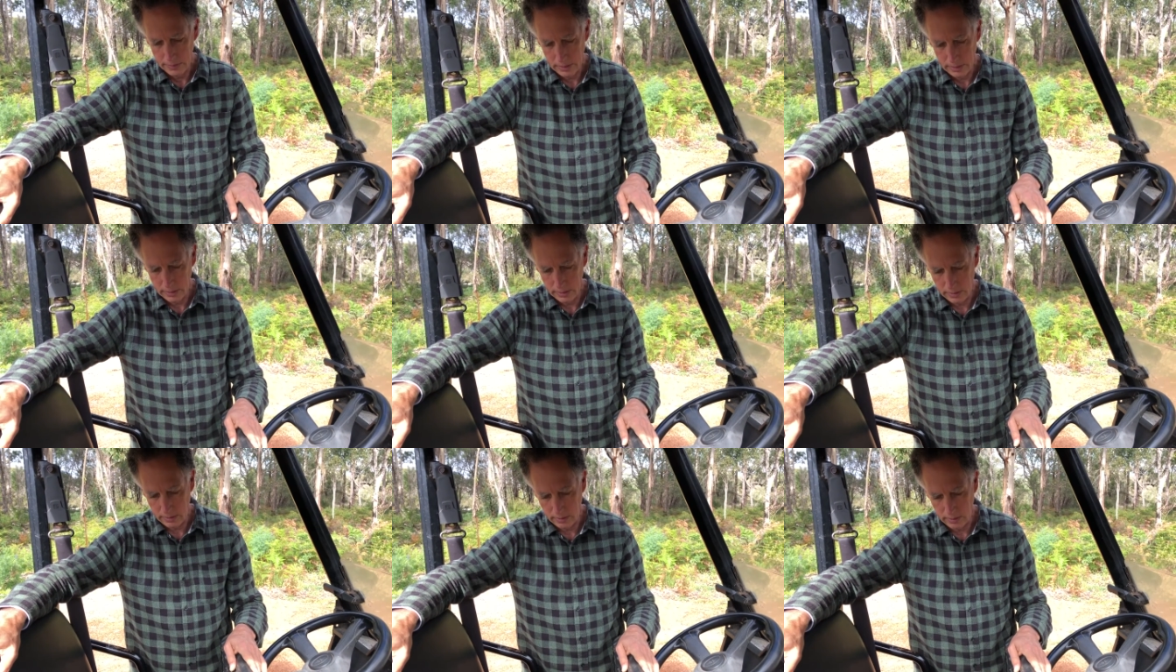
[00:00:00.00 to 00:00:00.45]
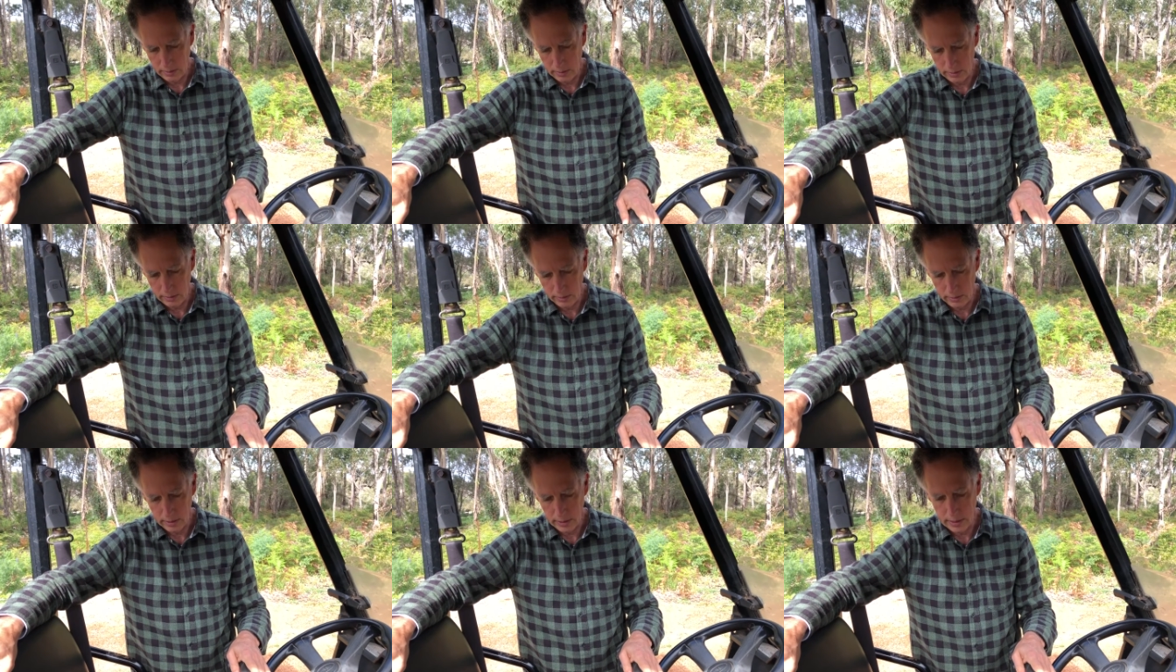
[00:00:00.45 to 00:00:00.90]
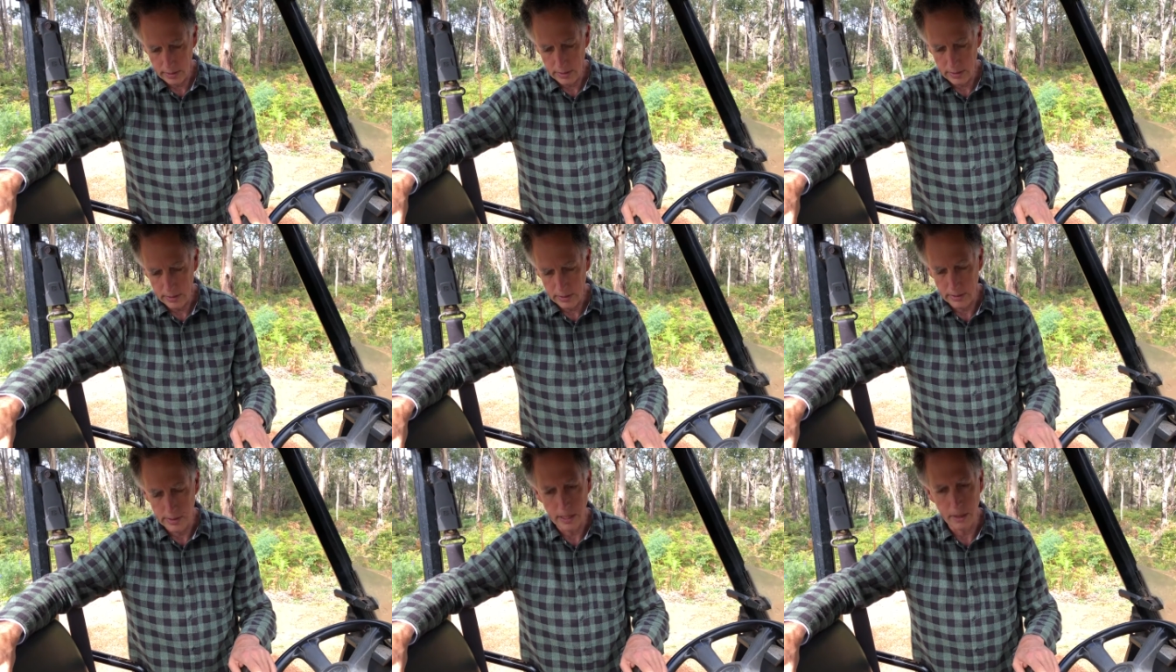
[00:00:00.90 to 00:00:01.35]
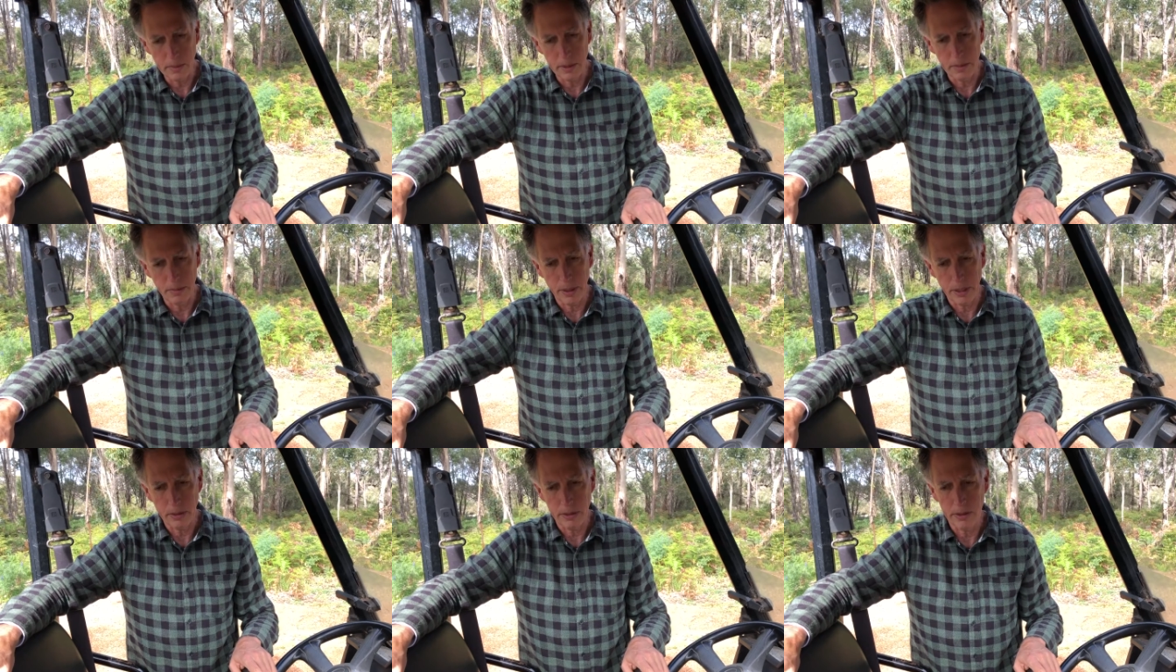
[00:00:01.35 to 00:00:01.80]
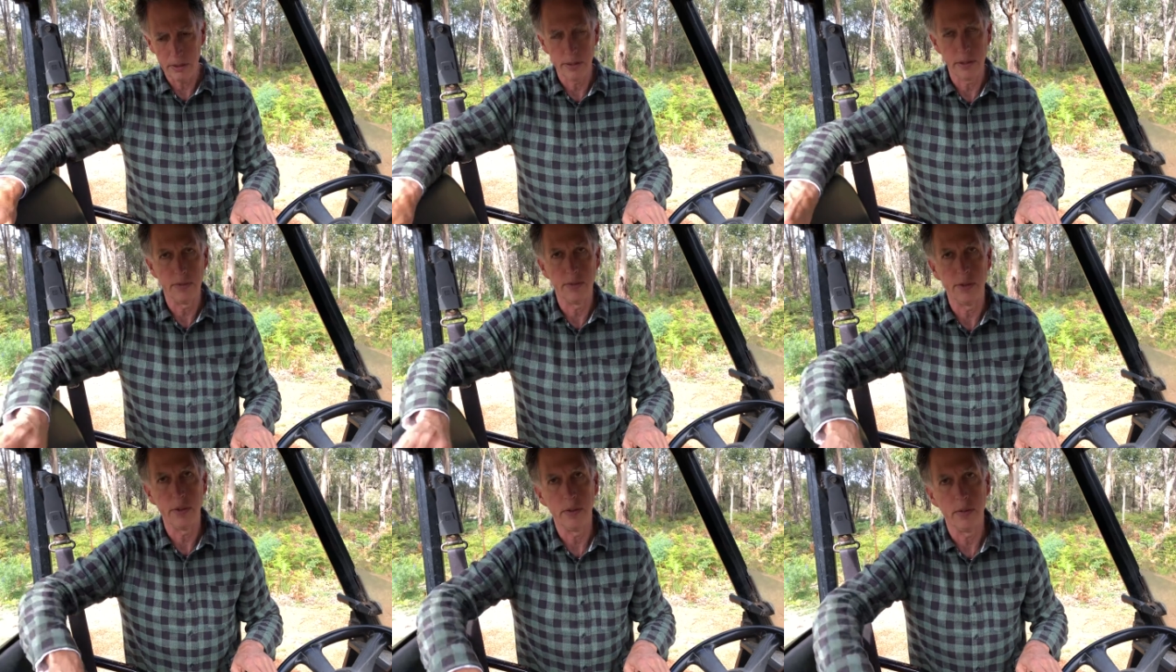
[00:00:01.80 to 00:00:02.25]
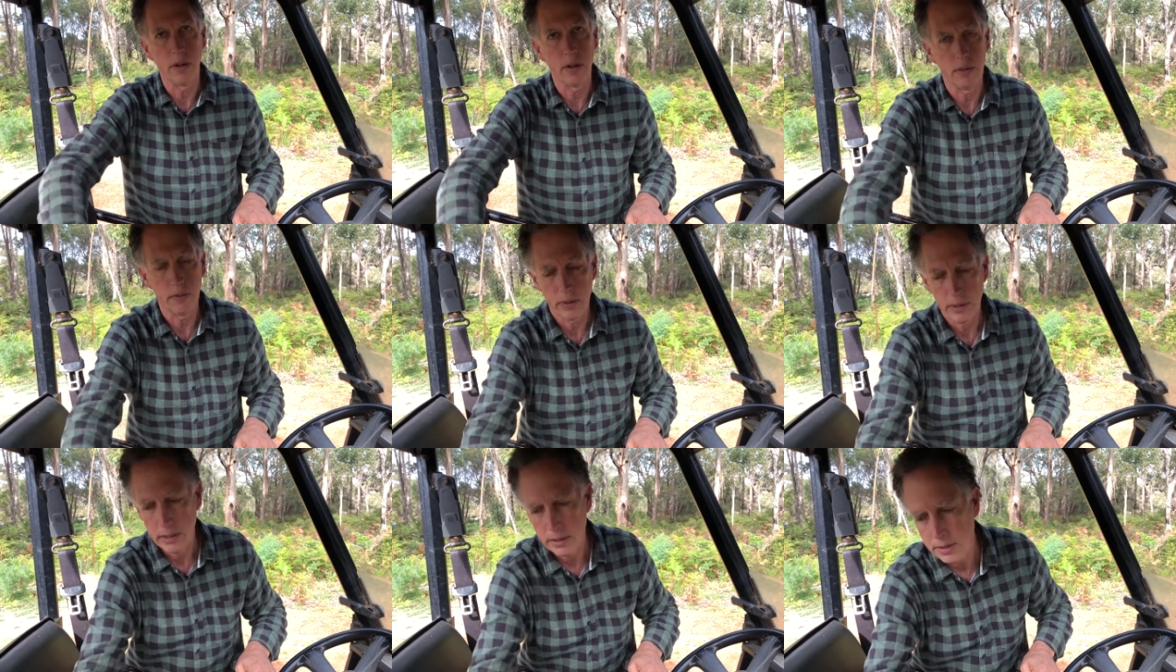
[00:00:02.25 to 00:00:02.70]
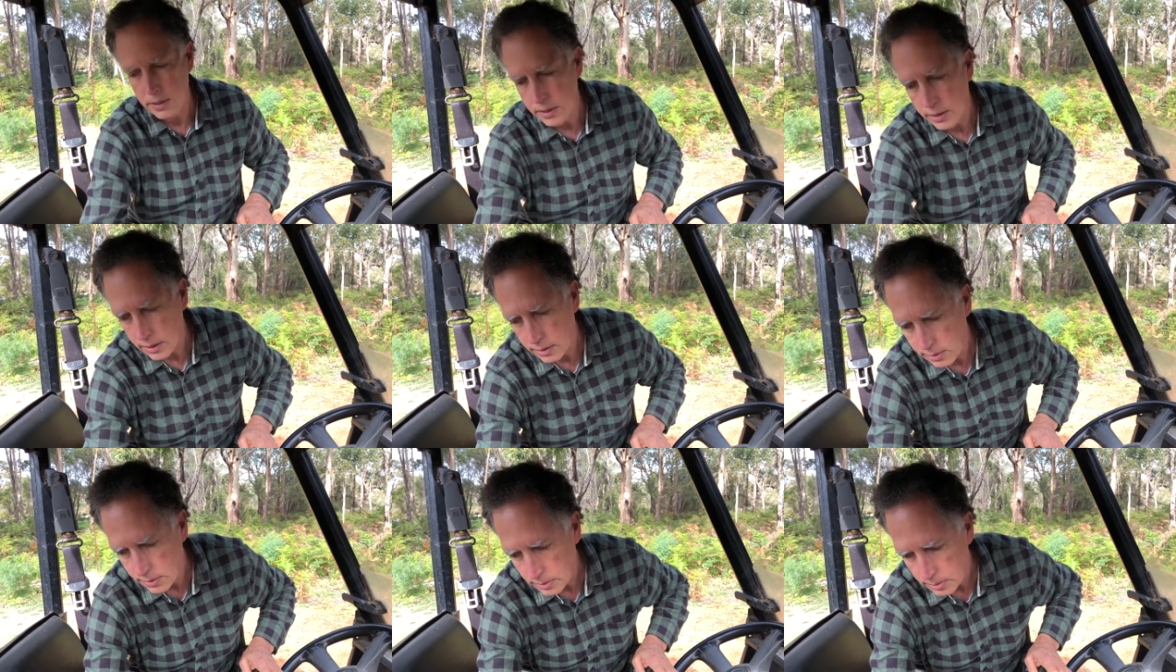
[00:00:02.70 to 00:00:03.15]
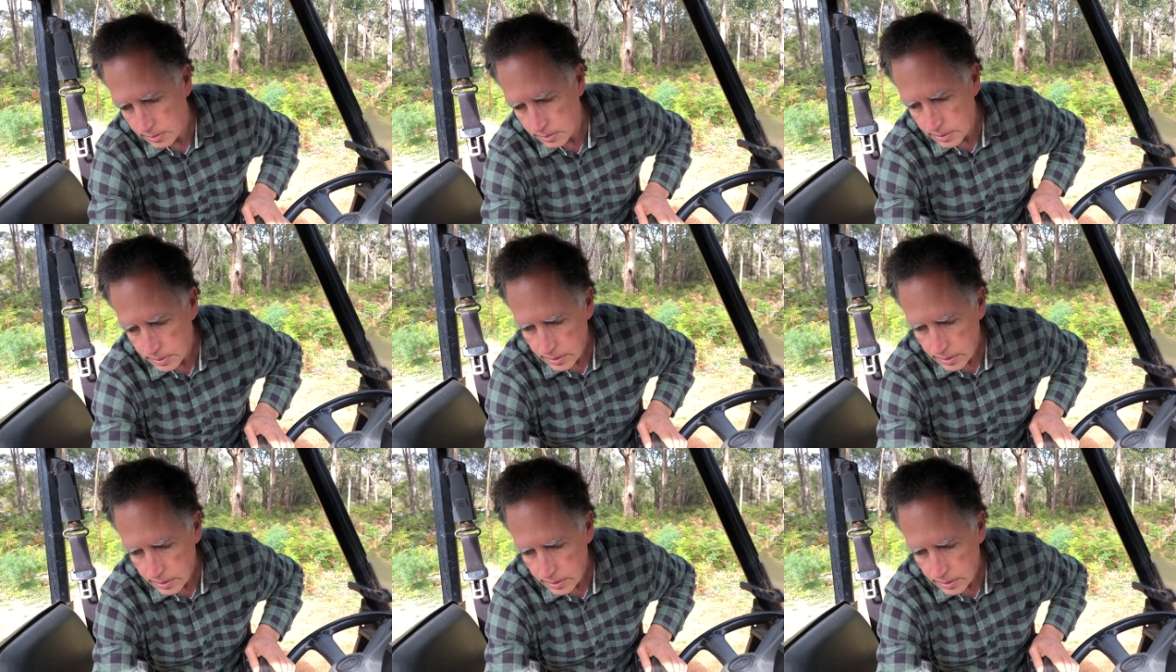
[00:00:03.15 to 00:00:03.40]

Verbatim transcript: it's, it's easy to damage batteries if you over discharge them.